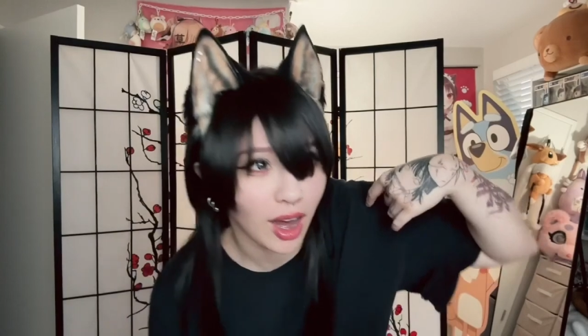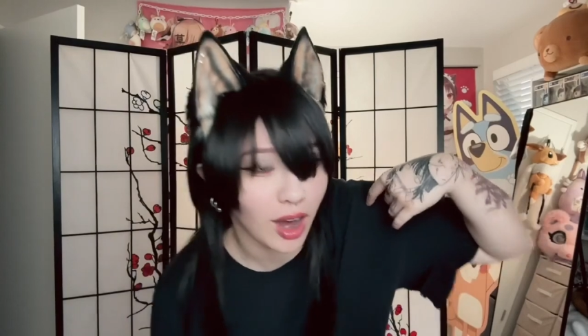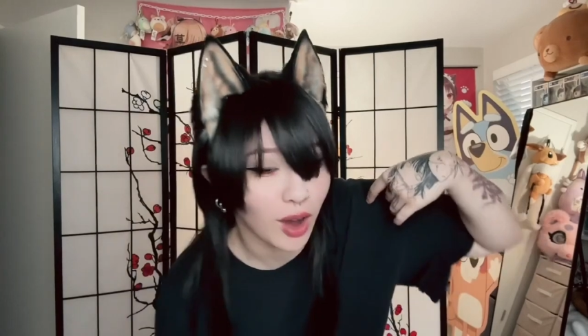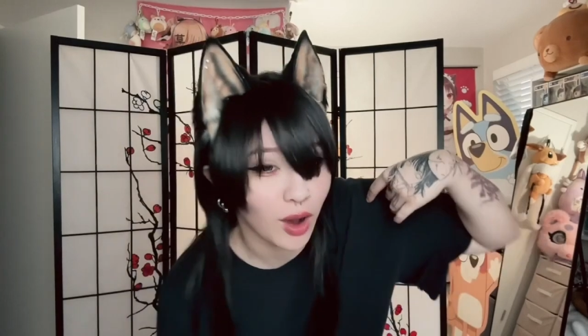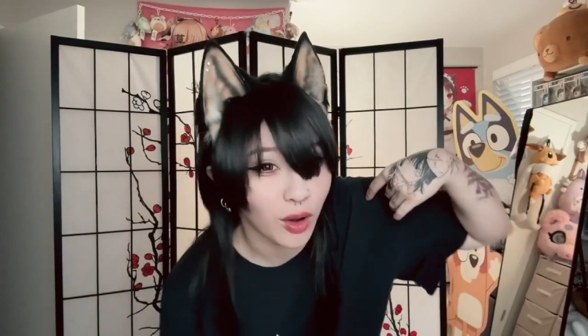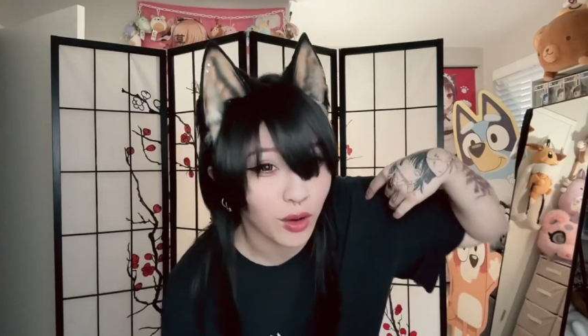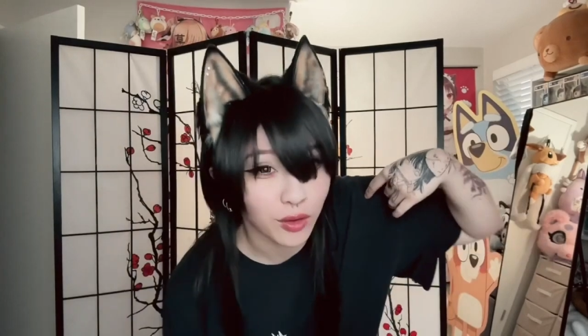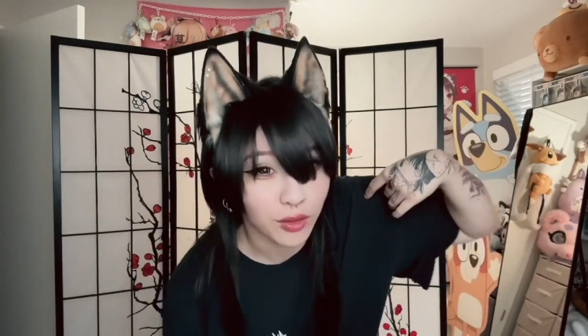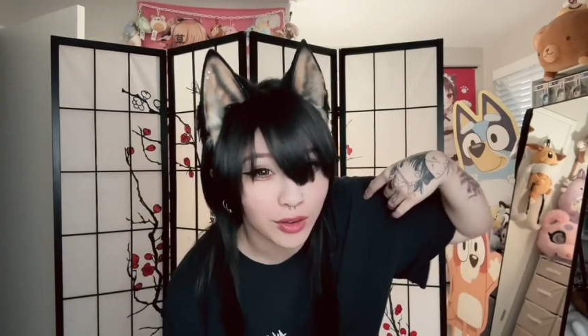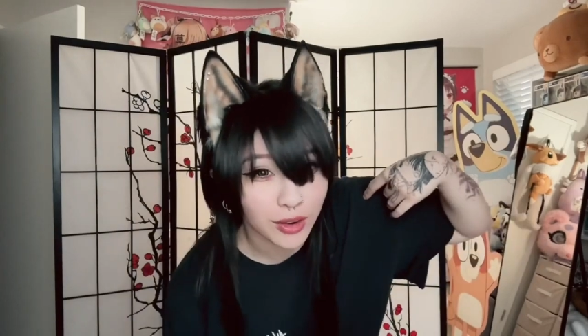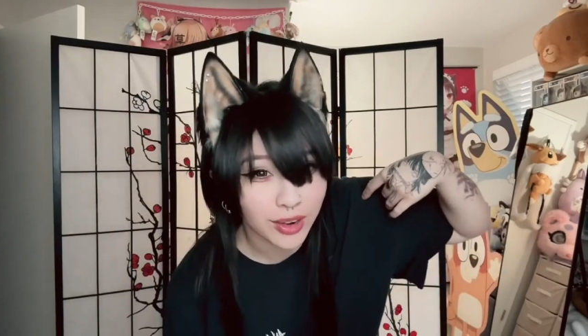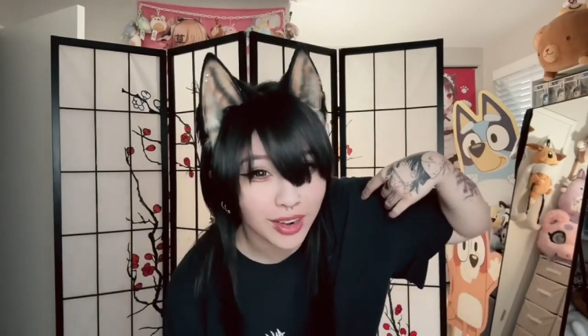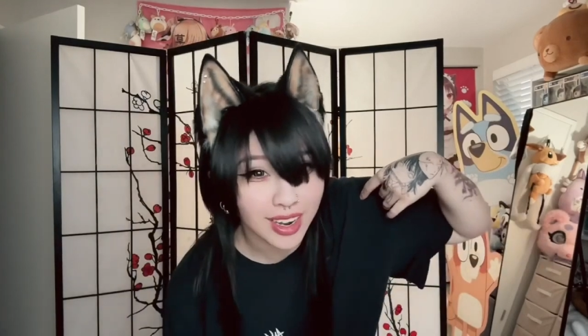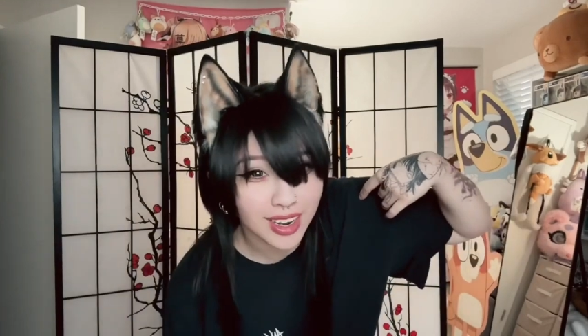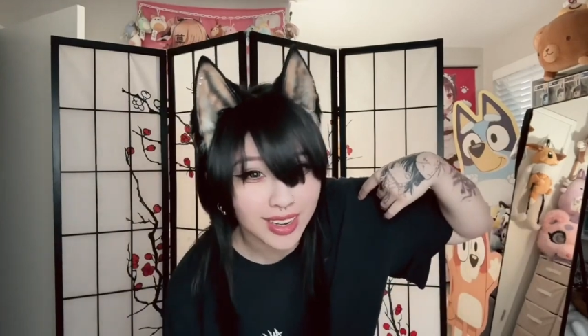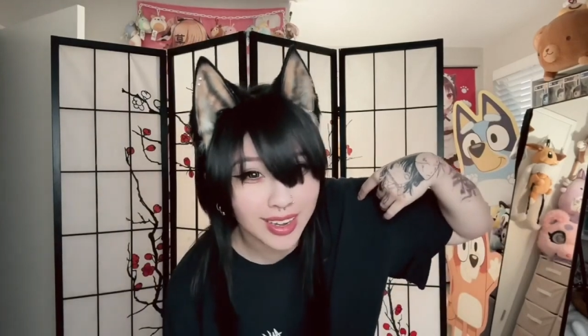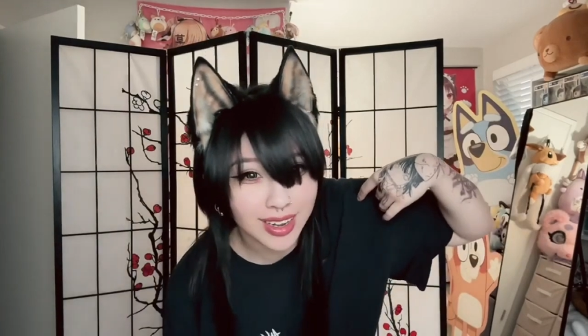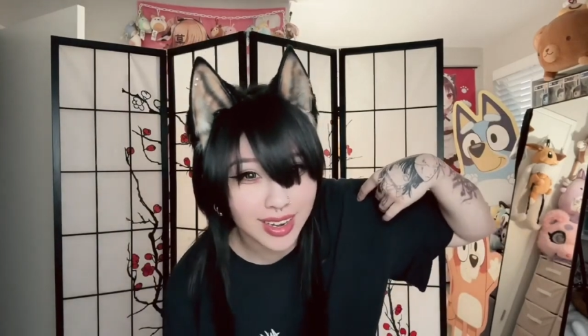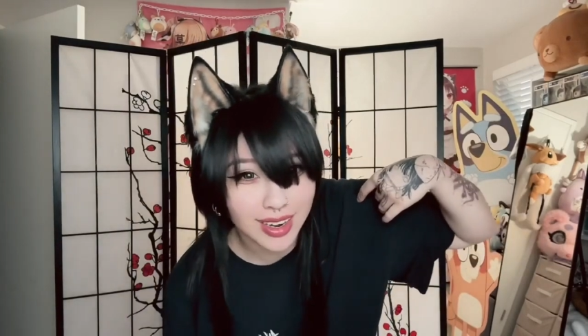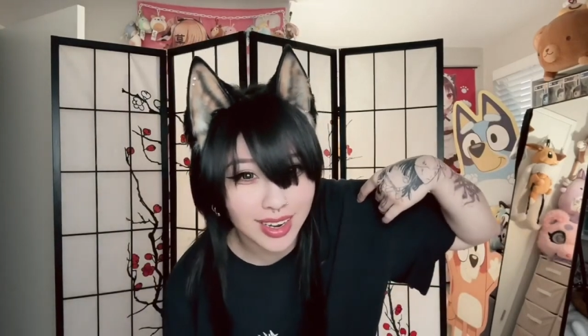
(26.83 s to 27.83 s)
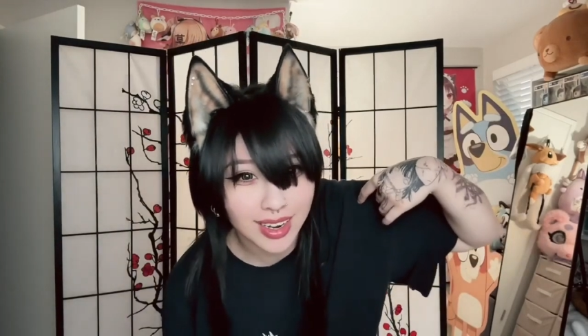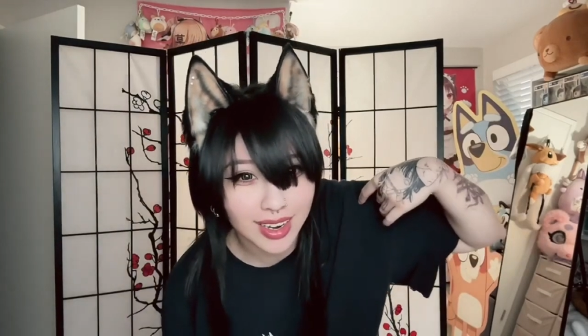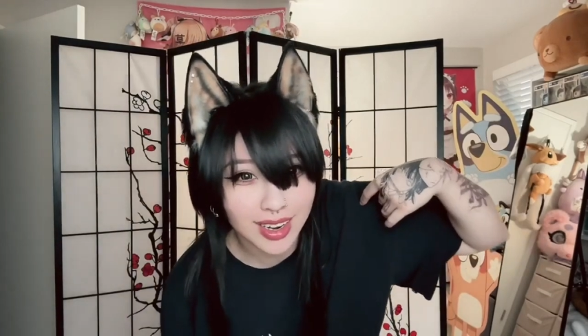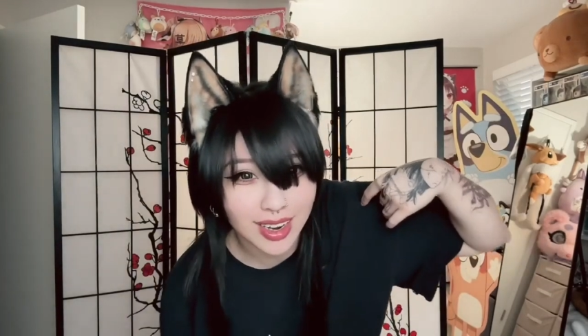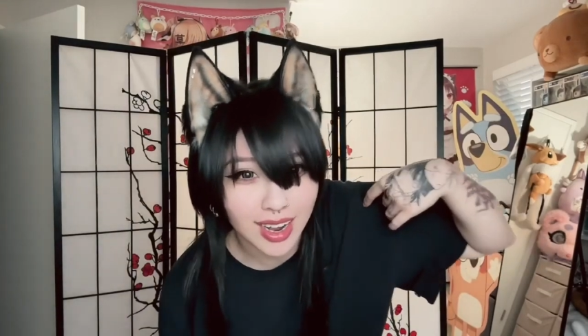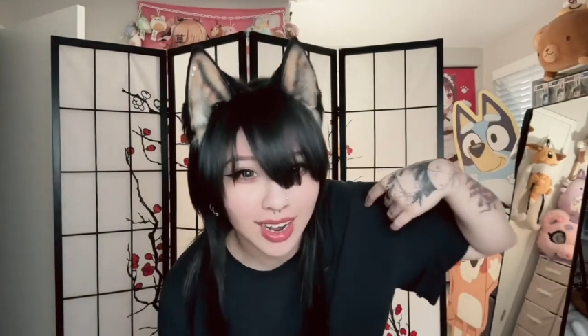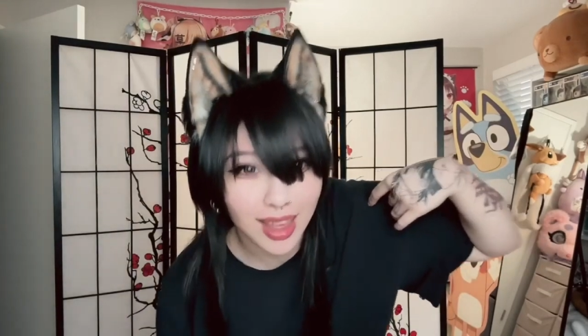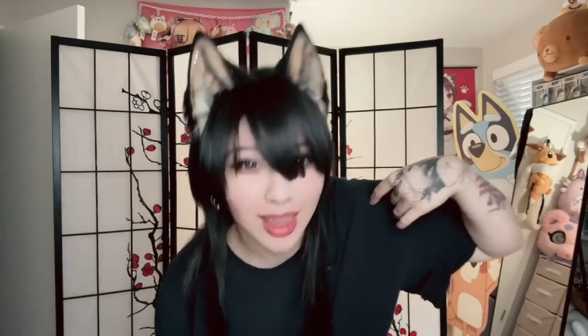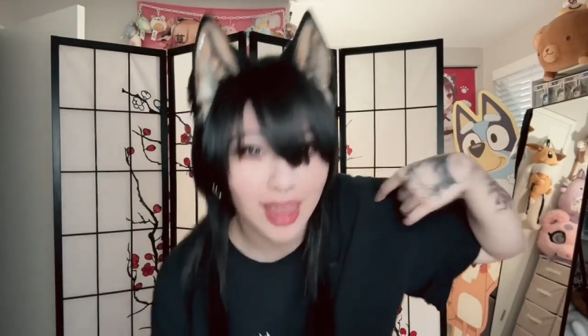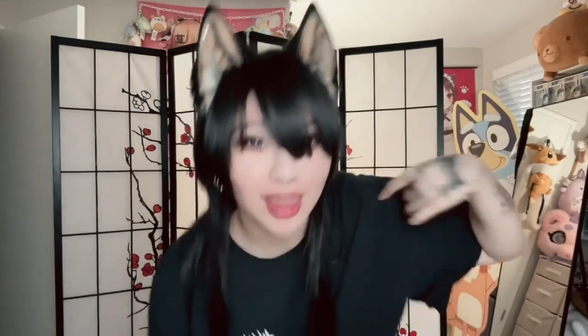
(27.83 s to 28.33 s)
over a year,
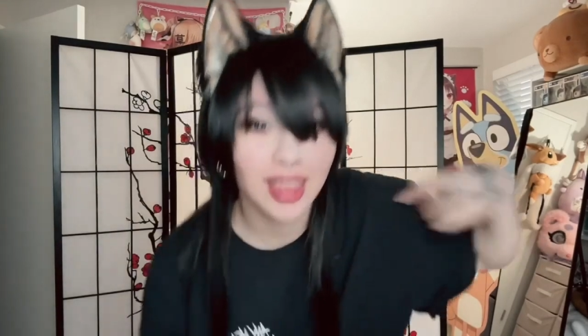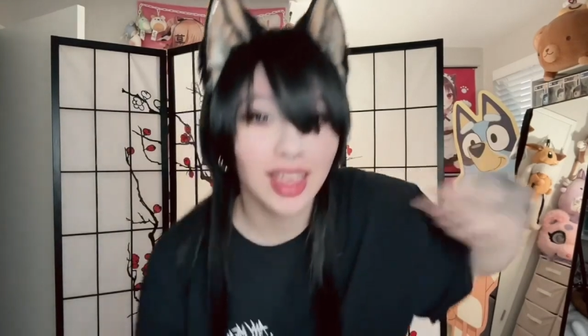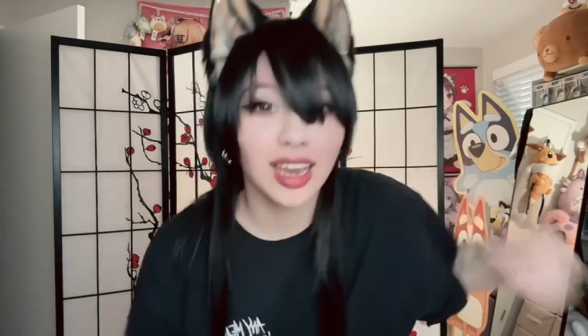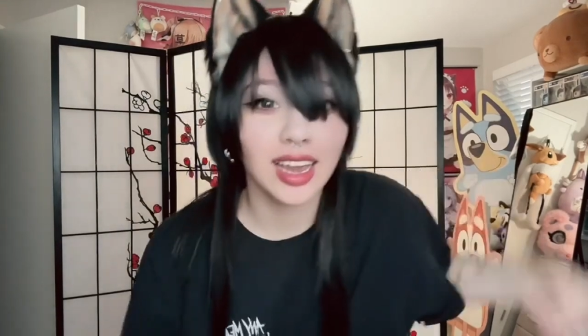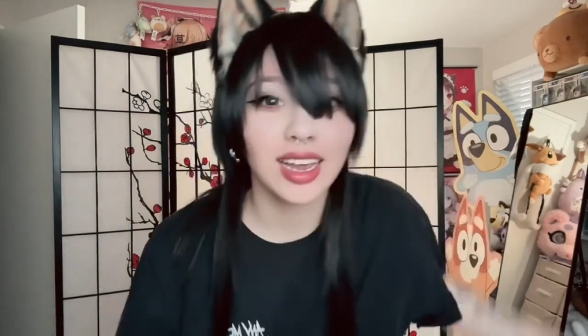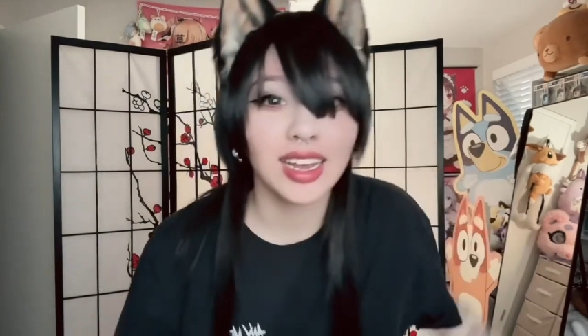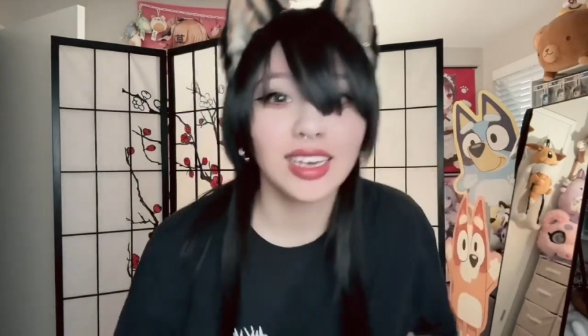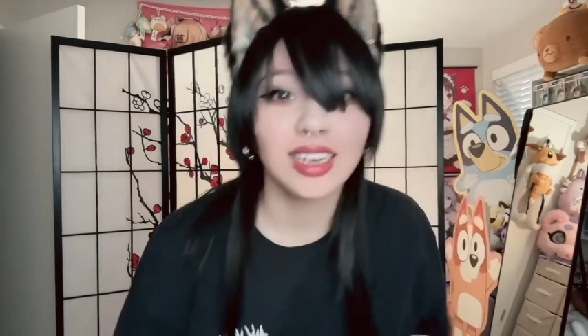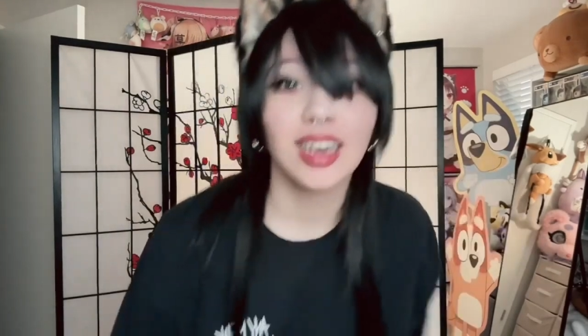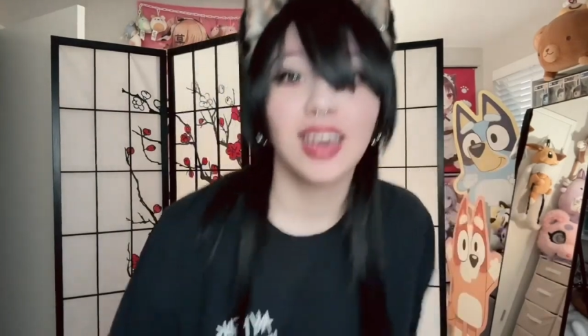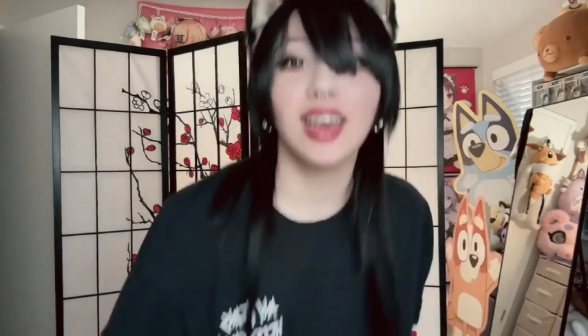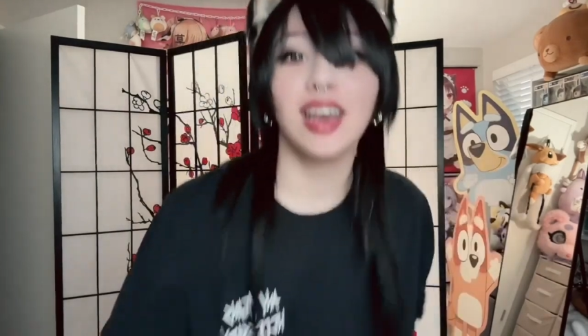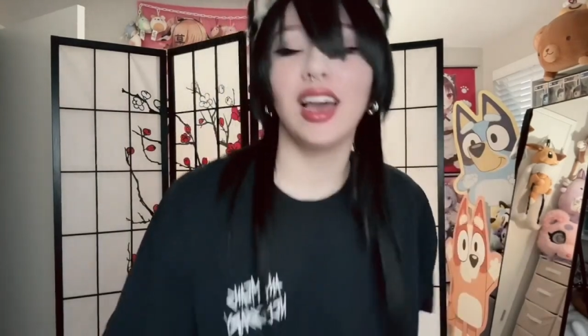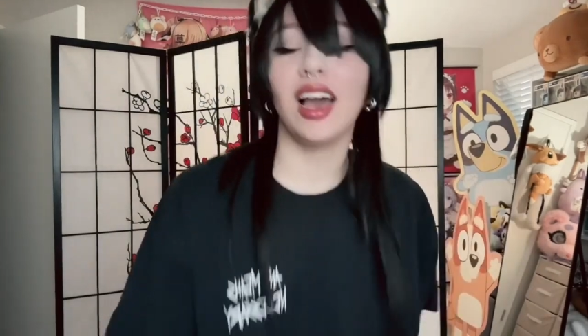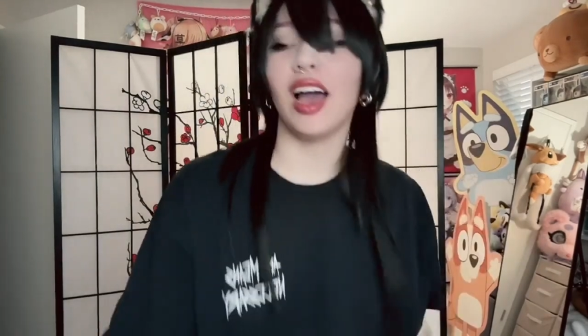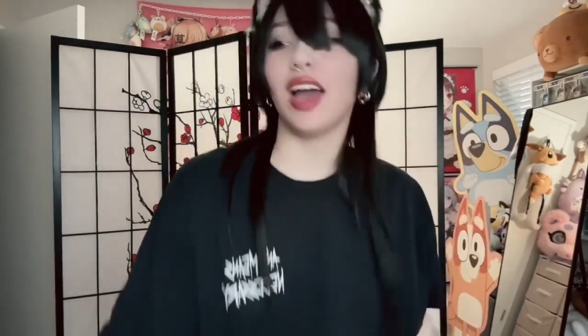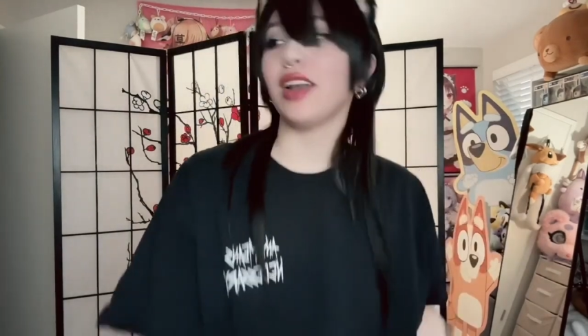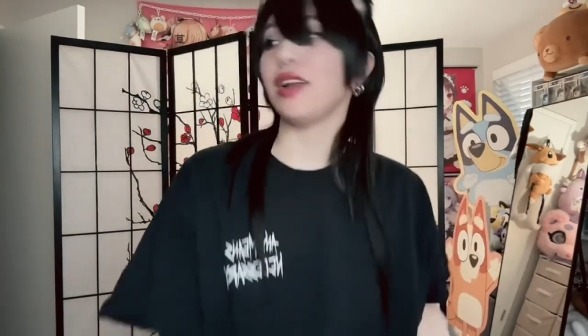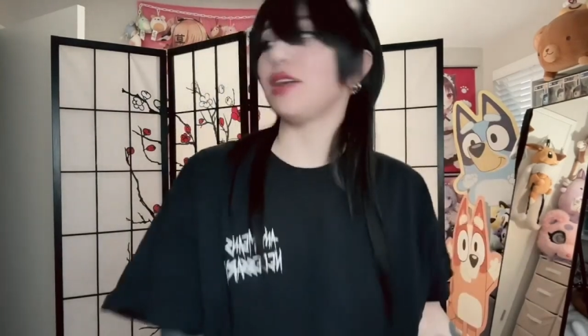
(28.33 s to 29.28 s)
I think. I